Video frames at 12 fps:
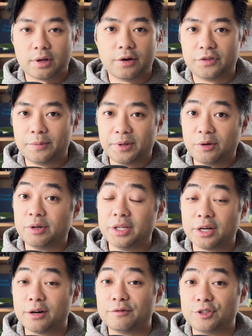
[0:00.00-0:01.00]
of the
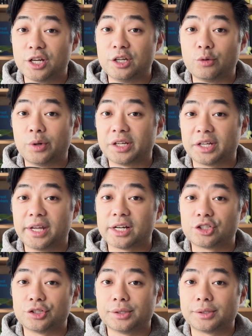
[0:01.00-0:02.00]
beauty of genuine
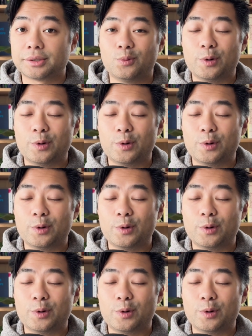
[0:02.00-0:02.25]
connections.